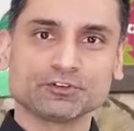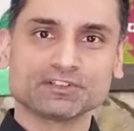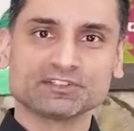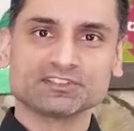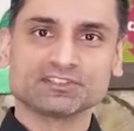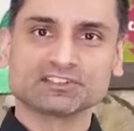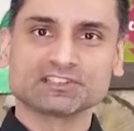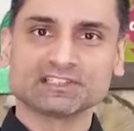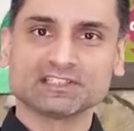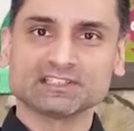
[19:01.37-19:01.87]

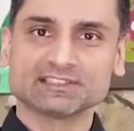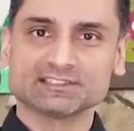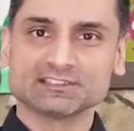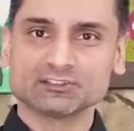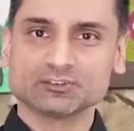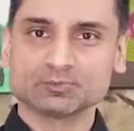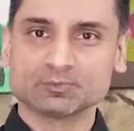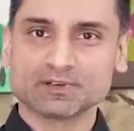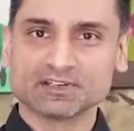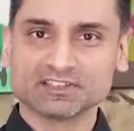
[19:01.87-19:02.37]
just click this
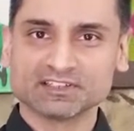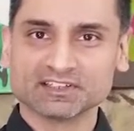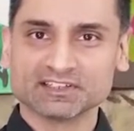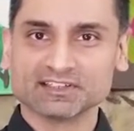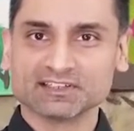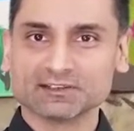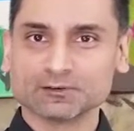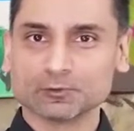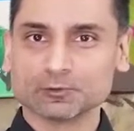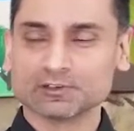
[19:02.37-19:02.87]
button and
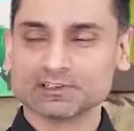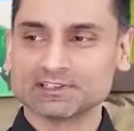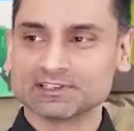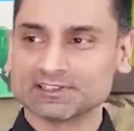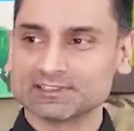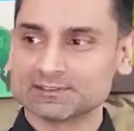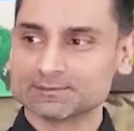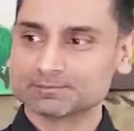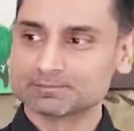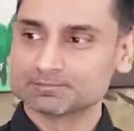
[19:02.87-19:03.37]

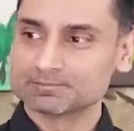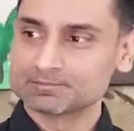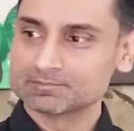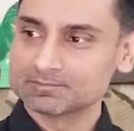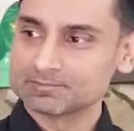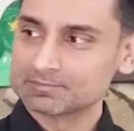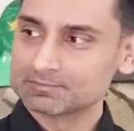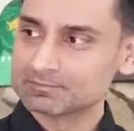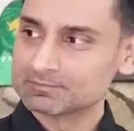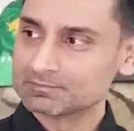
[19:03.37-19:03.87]
it'll
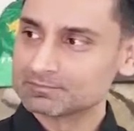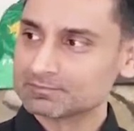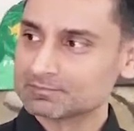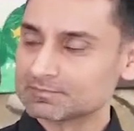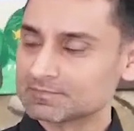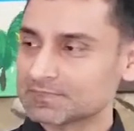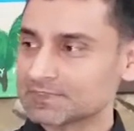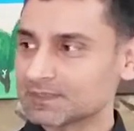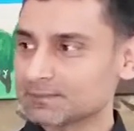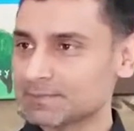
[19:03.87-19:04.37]

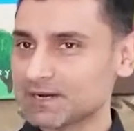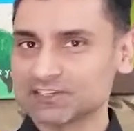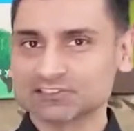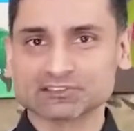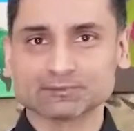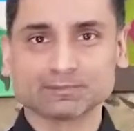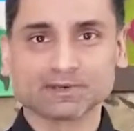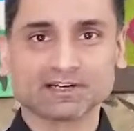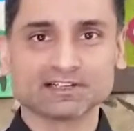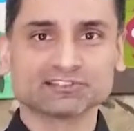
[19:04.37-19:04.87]

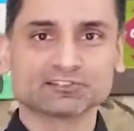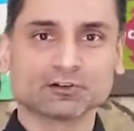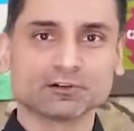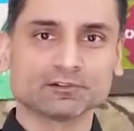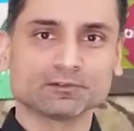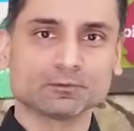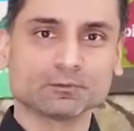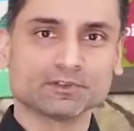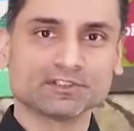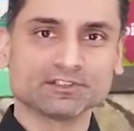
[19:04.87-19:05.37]
maximize all
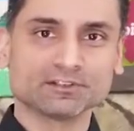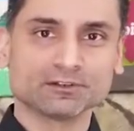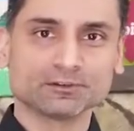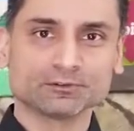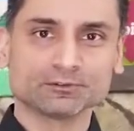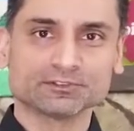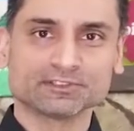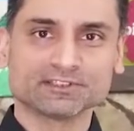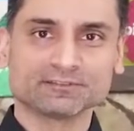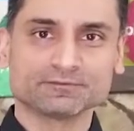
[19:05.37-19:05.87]
the
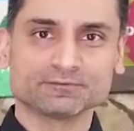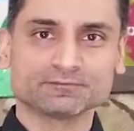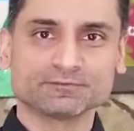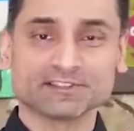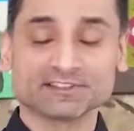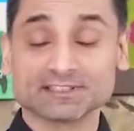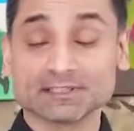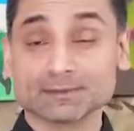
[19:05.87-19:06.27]
windows and fit them